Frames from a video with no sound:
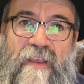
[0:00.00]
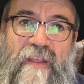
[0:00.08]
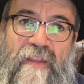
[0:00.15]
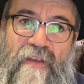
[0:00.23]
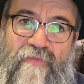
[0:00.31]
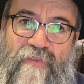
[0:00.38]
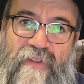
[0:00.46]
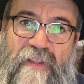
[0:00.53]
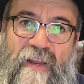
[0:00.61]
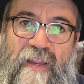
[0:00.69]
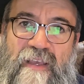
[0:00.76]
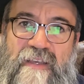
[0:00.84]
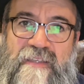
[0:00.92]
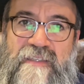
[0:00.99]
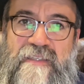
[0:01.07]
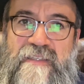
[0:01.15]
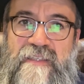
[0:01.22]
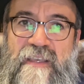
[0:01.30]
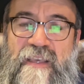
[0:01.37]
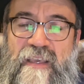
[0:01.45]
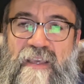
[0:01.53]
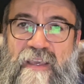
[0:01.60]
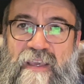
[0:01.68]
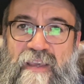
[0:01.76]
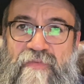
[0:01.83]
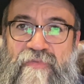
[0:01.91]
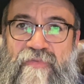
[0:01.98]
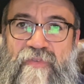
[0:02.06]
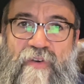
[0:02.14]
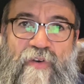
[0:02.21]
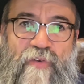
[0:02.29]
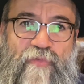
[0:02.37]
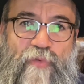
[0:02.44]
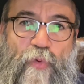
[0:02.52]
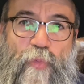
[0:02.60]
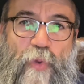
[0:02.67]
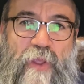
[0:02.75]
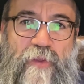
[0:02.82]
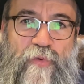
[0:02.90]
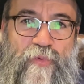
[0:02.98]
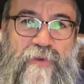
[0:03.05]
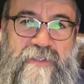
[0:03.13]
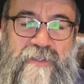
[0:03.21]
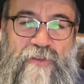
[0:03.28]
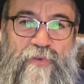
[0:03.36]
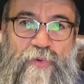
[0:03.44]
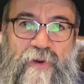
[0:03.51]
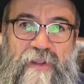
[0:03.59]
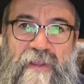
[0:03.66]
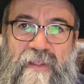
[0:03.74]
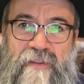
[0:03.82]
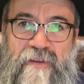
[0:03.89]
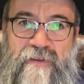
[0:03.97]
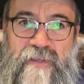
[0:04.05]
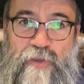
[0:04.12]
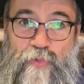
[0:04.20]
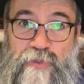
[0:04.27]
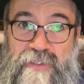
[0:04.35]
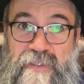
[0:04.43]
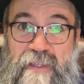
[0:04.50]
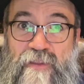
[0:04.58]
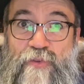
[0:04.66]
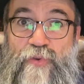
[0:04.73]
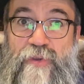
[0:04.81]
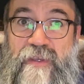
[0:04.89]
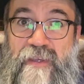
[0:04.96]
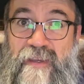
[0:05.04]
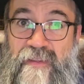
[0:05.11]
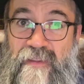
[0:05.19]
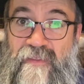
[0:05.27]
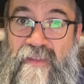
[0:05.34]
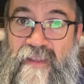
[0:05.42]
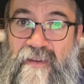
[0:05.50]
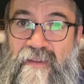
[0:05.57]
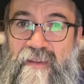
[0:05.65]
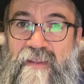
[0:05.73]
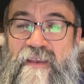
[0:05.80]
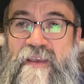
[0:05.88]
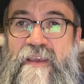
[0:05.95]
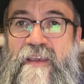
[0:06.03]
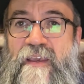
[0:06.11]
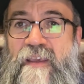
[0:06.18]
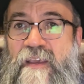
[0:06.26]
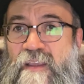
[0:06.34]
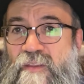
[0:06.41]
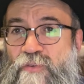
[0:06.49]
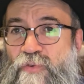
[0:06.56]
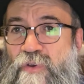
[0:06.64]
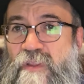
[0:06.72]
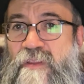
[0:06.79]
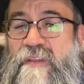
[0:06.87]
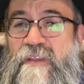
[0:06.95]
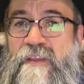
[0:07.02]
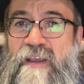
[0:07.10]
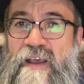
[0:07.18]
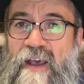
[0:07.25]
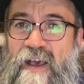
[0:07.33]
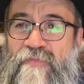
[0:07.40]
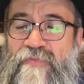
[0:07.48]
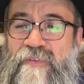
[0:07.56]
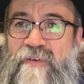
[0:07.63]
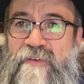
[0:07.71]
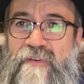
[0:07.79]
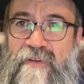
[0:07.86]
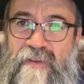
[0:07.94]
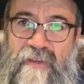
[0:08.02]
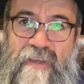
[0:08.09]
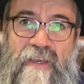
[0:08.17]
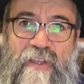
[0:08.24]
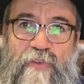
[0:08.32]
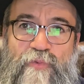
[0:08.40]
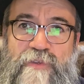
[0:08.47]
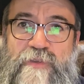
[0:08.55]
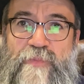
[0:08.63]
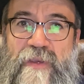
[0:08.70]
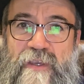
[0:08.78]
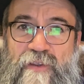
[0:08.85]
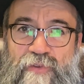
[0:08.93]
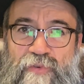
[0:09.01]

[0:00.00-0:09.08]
nevertheless, if for one reason or another he was not doing it then, he can do it after it was baked